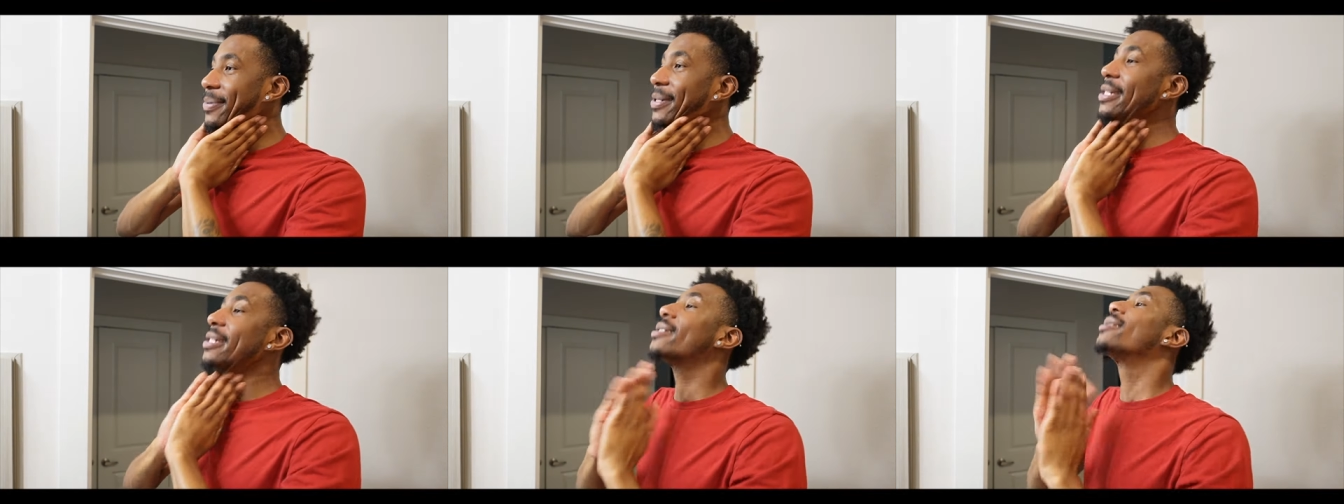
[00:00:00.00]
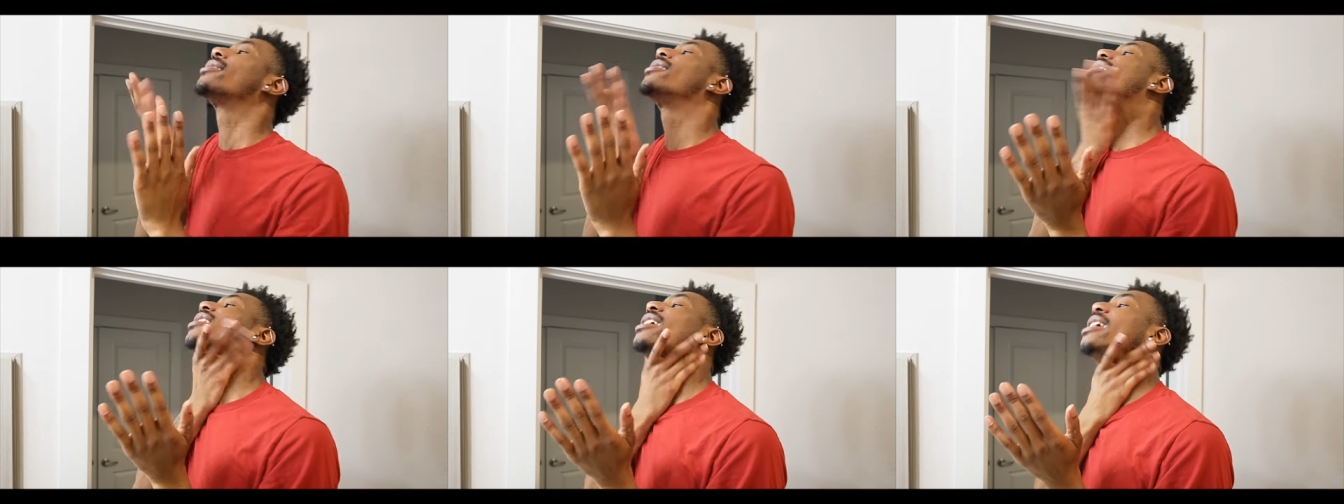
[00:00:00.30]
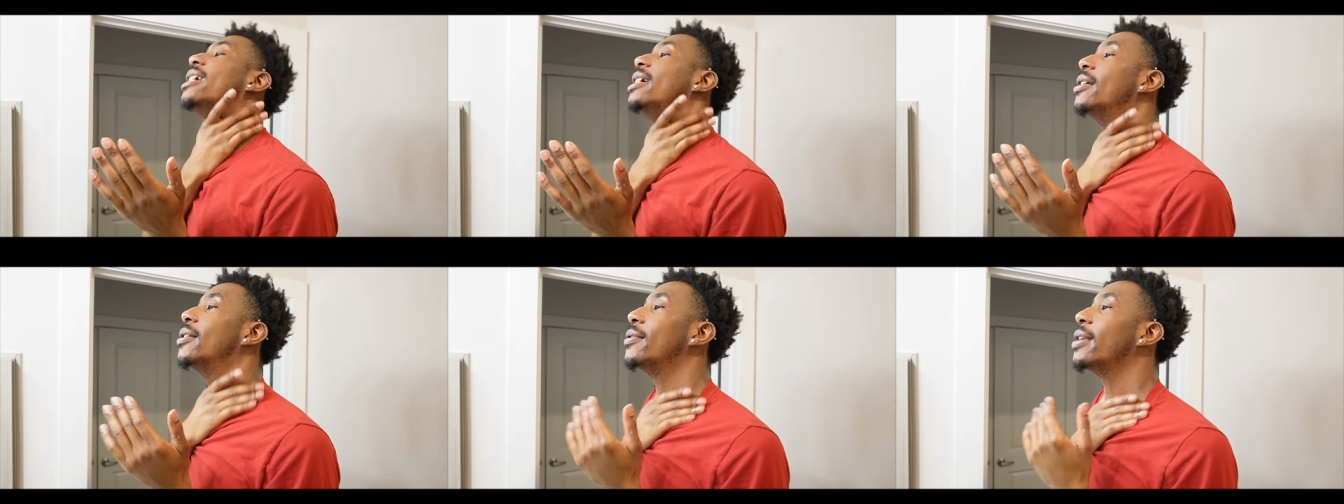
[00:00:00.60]
but
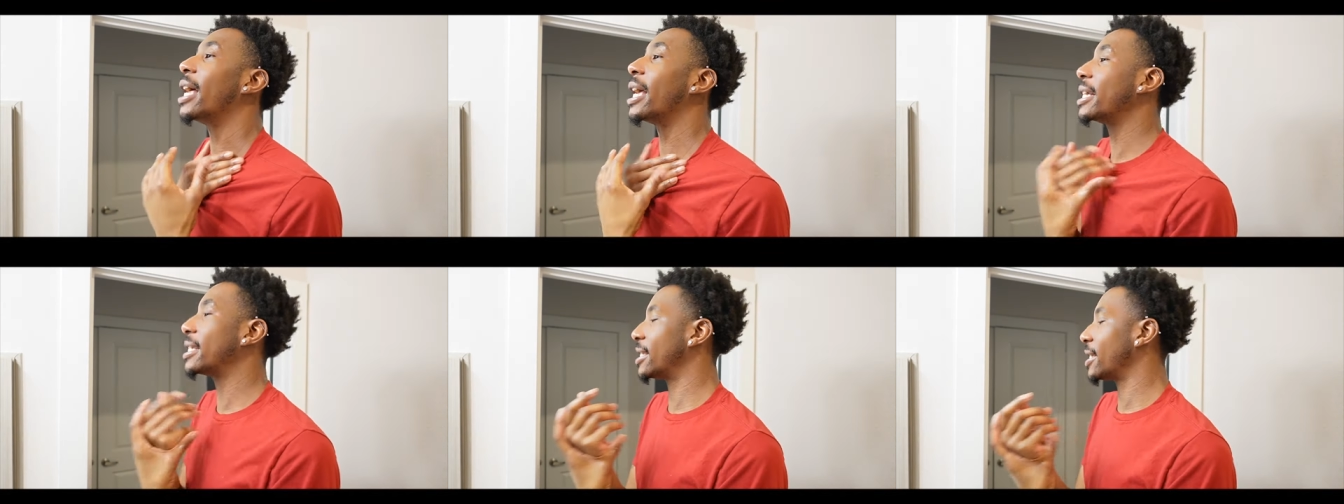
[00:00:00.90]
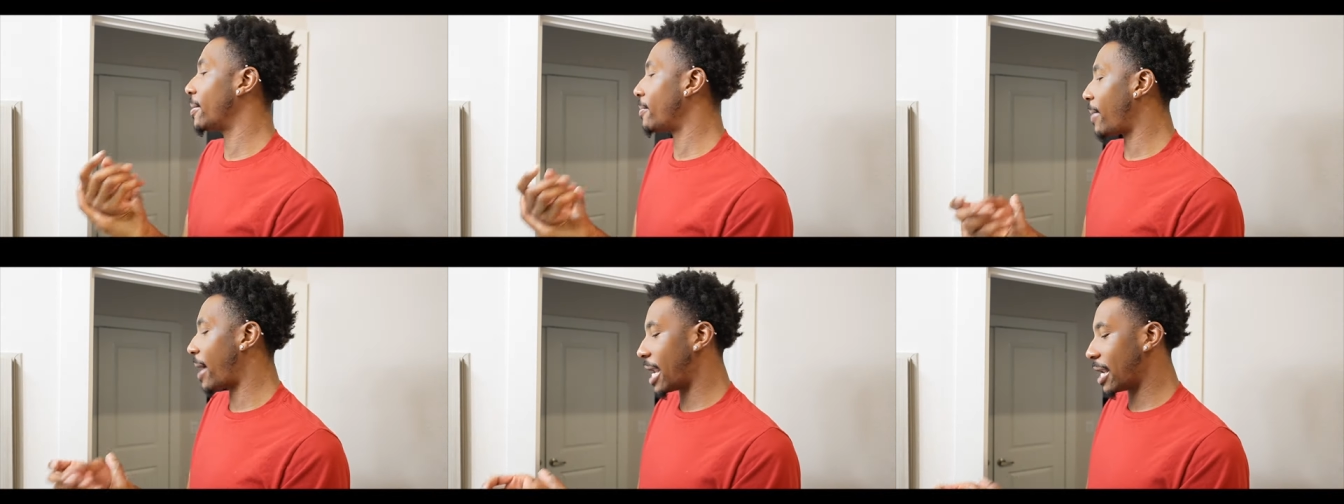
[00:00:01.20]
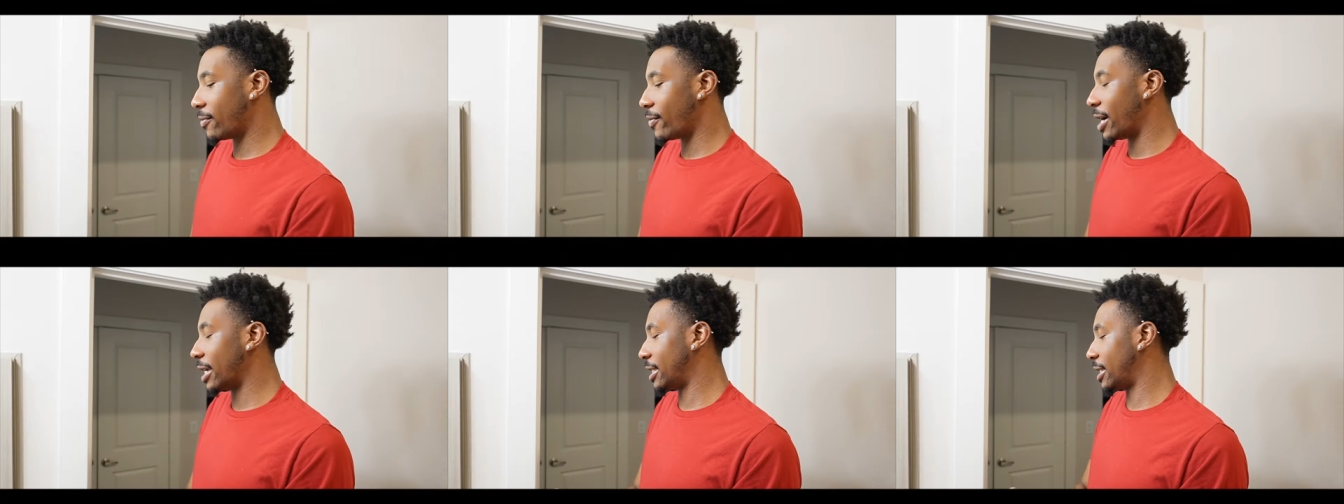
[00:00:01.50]
still, like
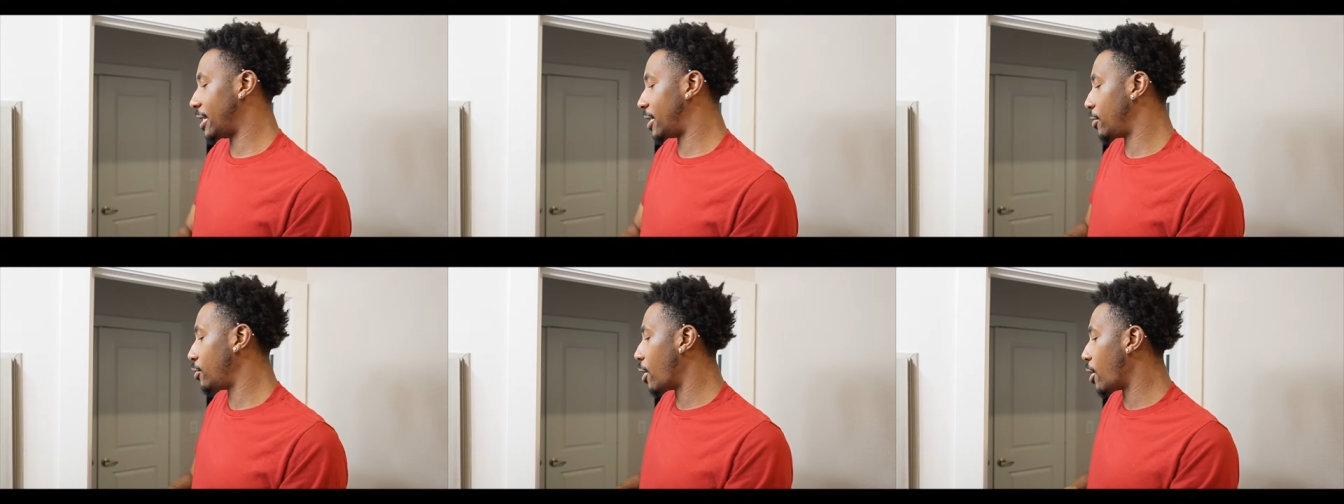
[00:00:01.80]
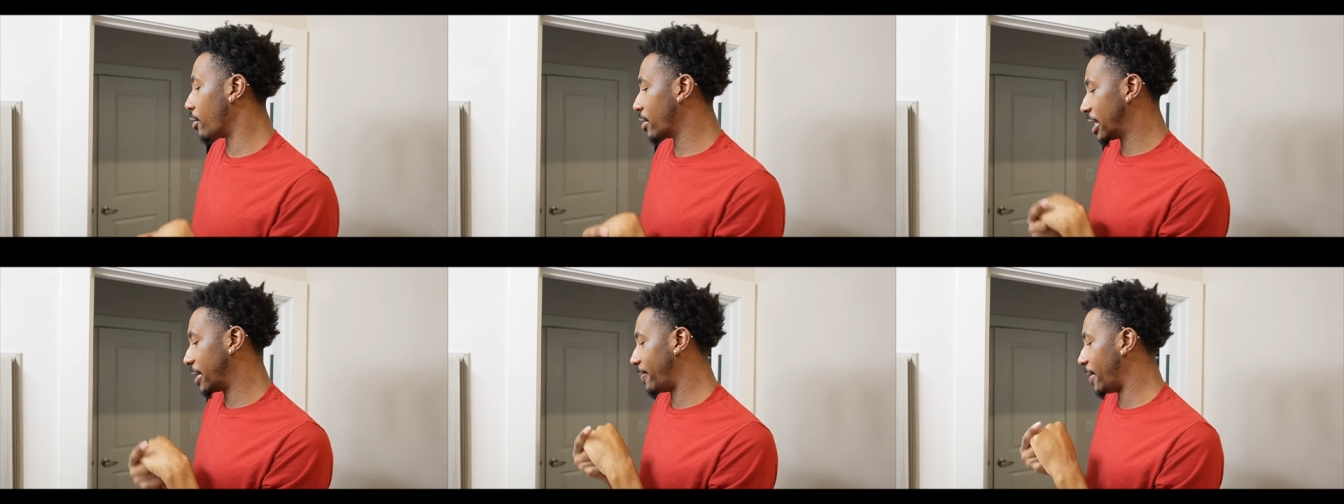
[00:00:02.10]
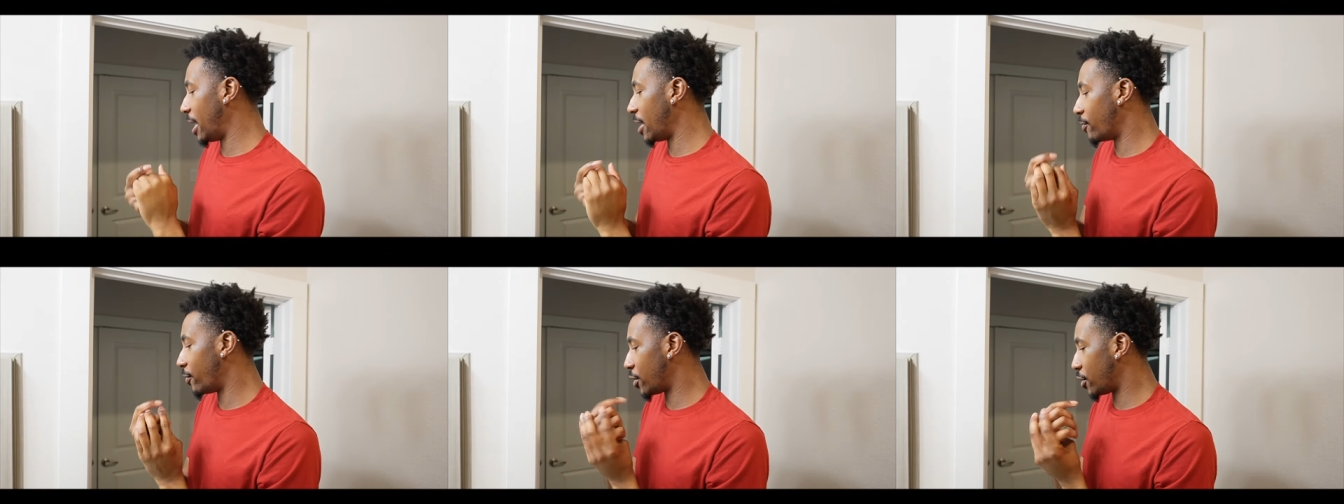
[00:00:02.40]
somebody watches, you don't
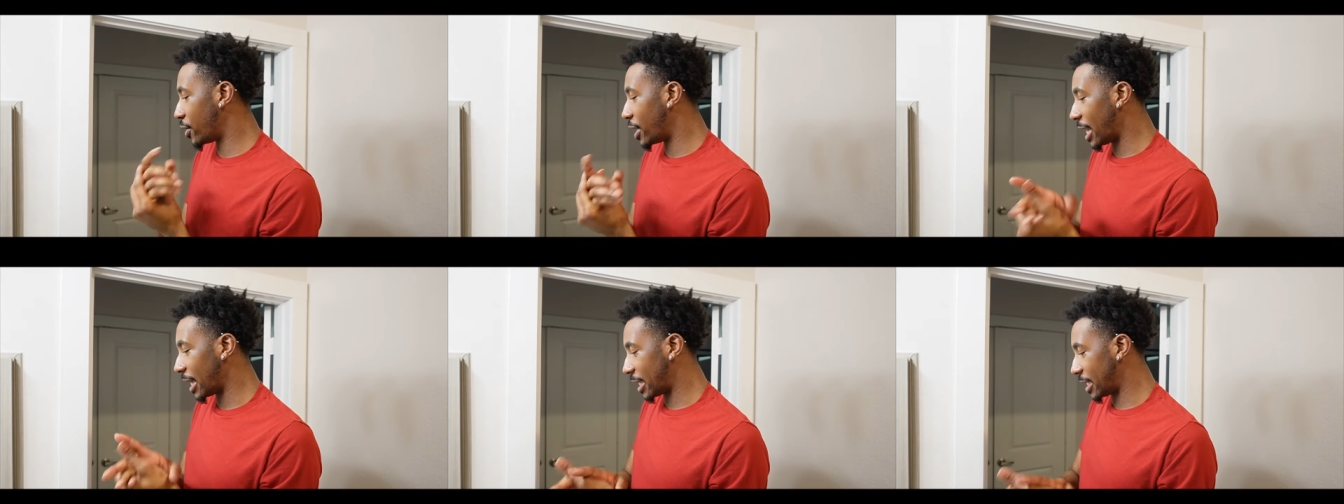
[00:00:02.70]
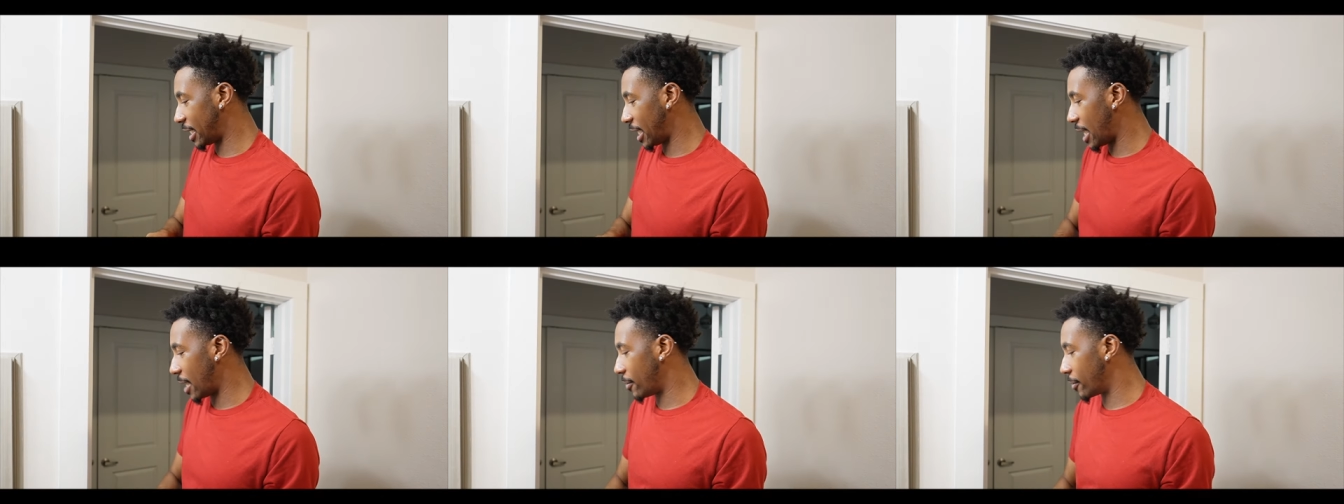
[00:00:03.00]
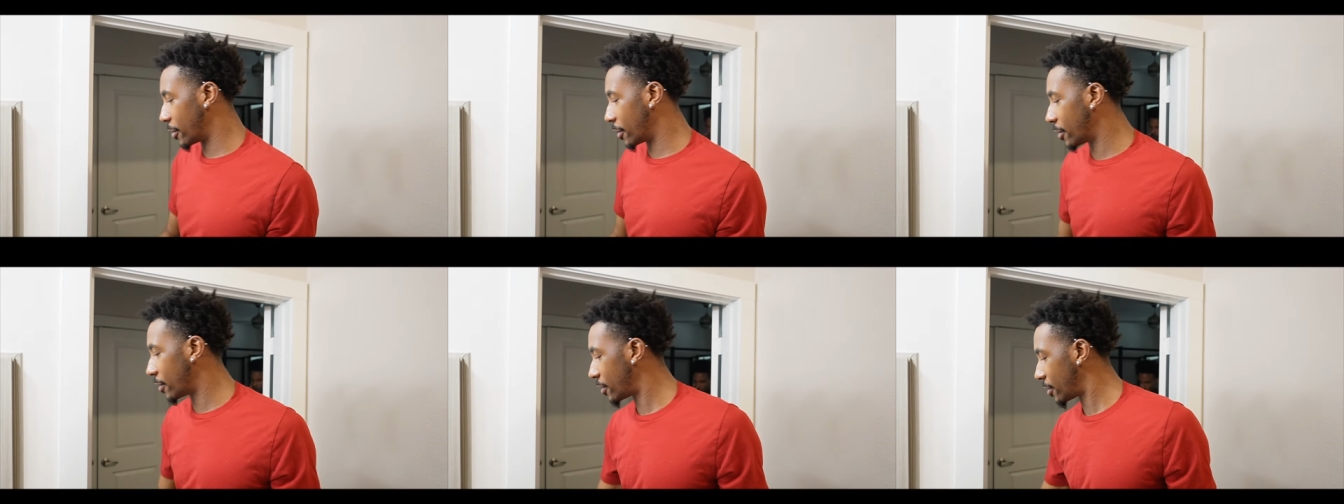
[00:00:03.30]
smell it when you got the shower.